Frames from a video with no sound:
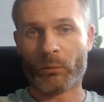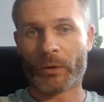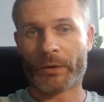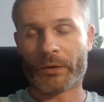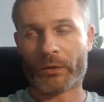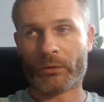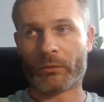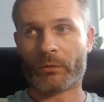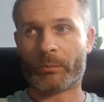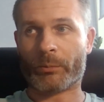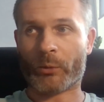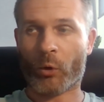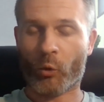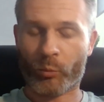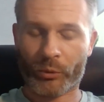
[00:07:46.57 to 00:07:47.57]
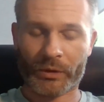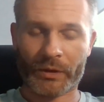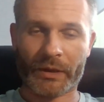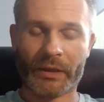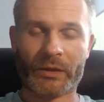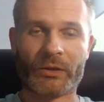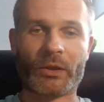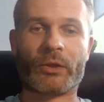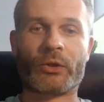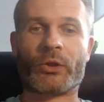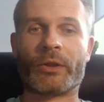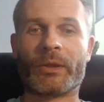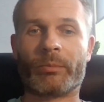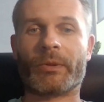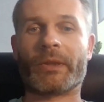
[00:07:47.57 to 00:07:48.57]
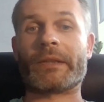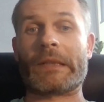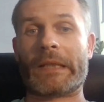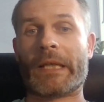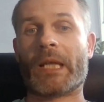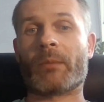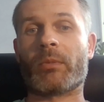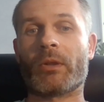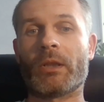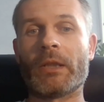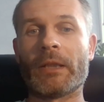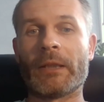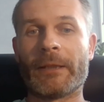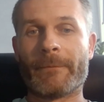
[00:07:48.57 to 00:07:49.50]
was to properly attach and apply the cable.